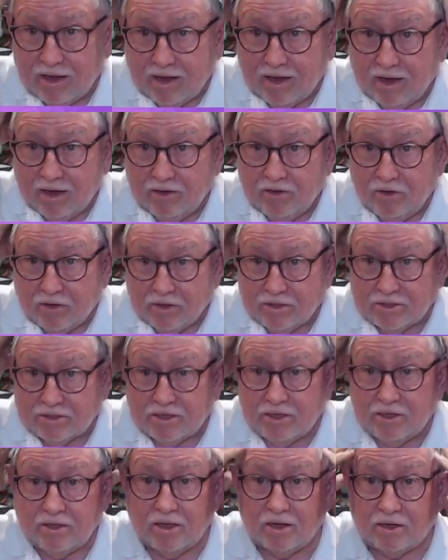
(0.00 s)
and you can
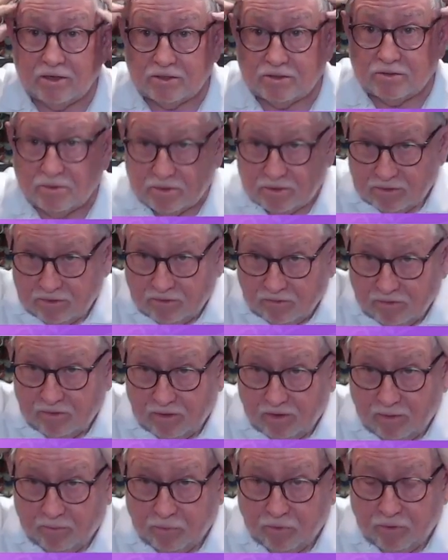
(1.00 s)
see that it's
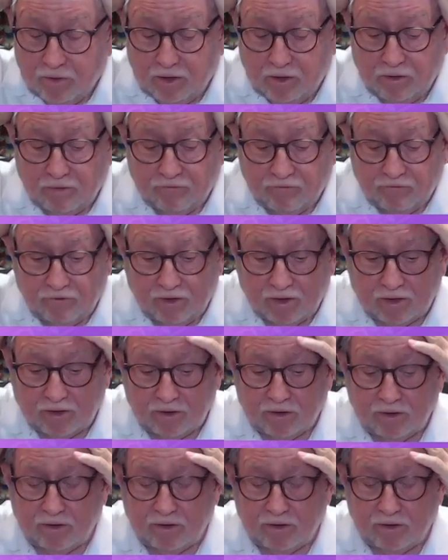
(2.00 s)
a pretty good fit.